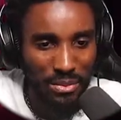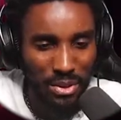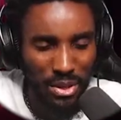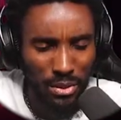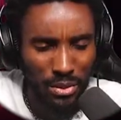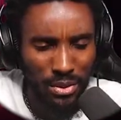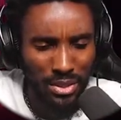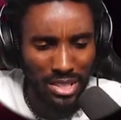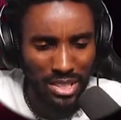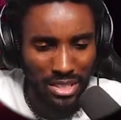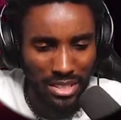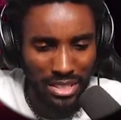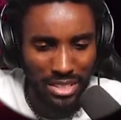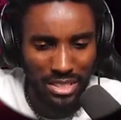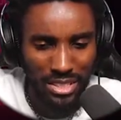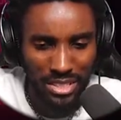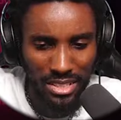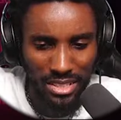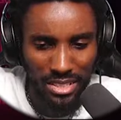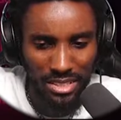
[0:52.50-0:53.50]
bro. Wait.
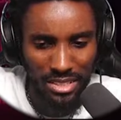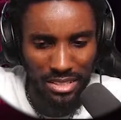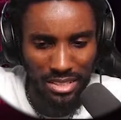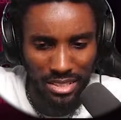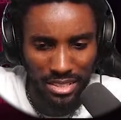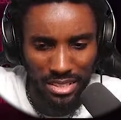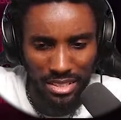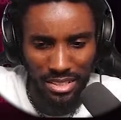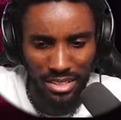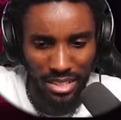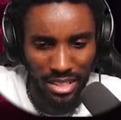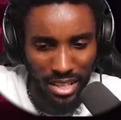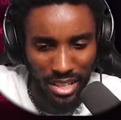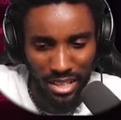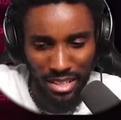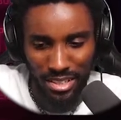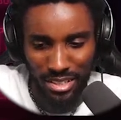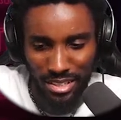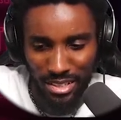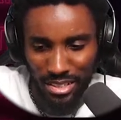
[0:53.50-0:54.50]

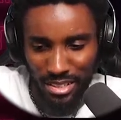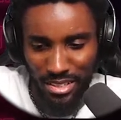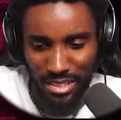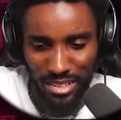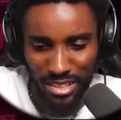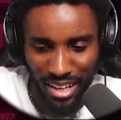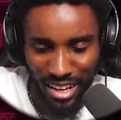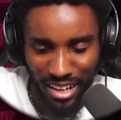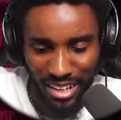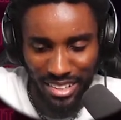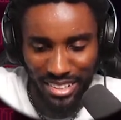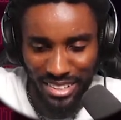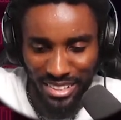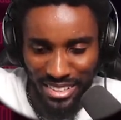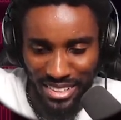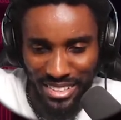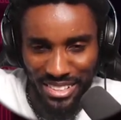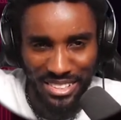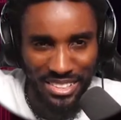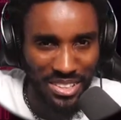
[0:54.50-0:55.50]
Hey,
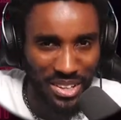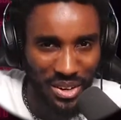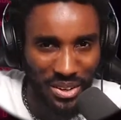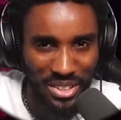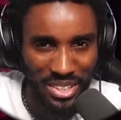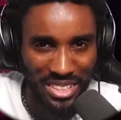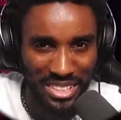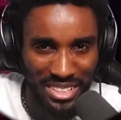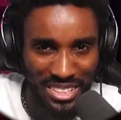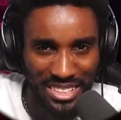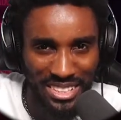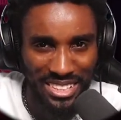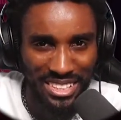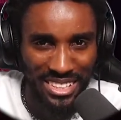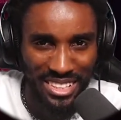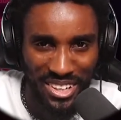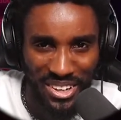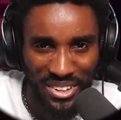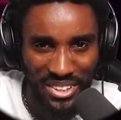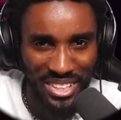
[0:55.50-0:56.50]
hey, hold on,
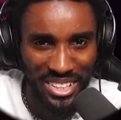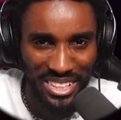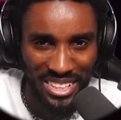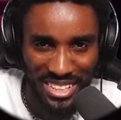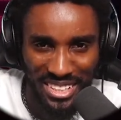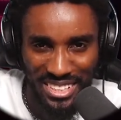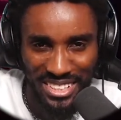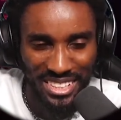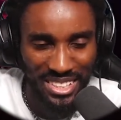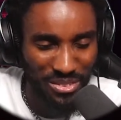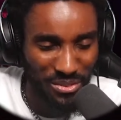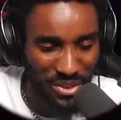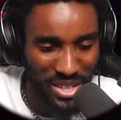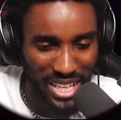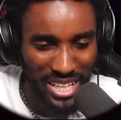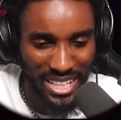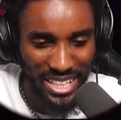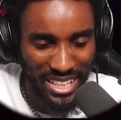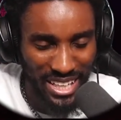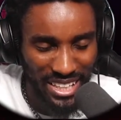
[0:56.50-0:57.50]
hold on. Wait, I
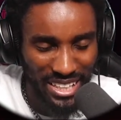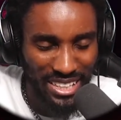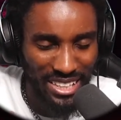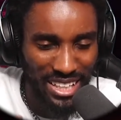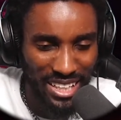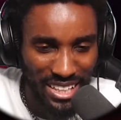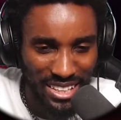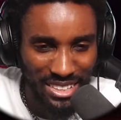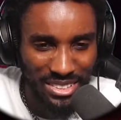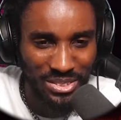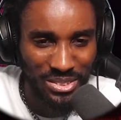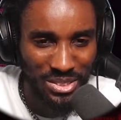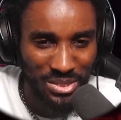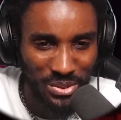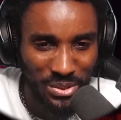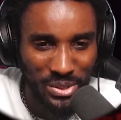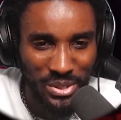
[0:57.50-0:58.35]
gotta, I gotta, I gotta do this real